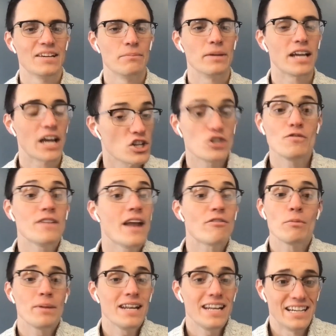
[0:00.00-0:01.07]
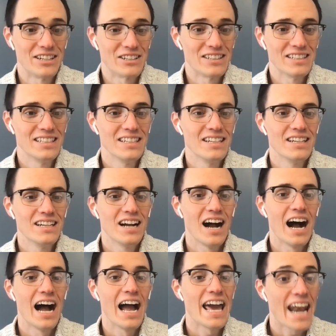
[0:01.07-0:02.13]
because you've never been here,
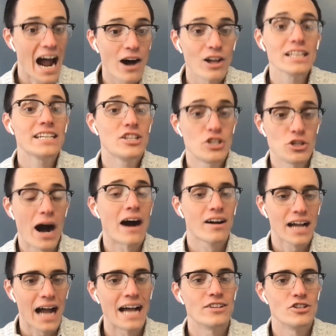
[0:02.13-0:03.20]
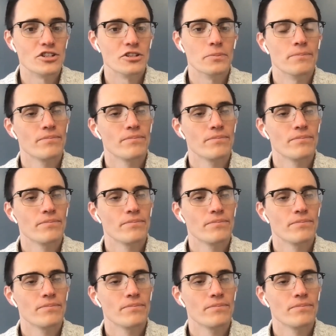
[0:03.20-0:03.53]
and I'll lead you, I'll guide you.